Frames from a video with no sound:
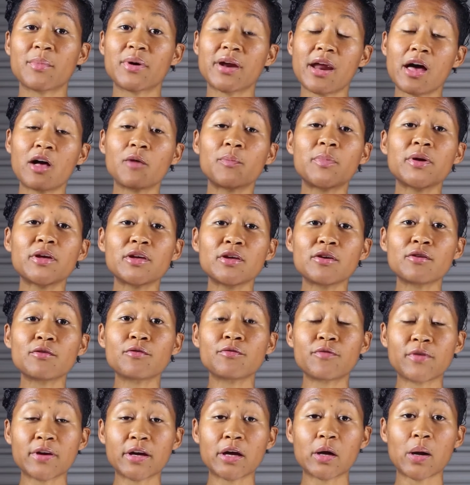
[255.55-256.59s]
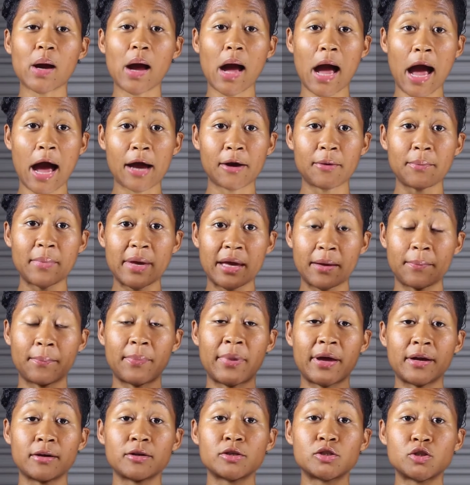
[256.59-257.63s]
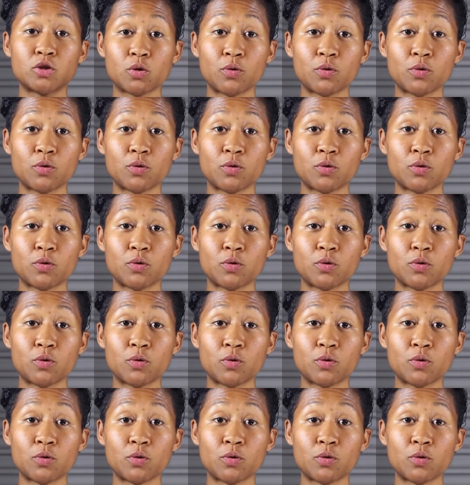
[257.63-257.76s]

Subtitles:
but helping you figure out how to make better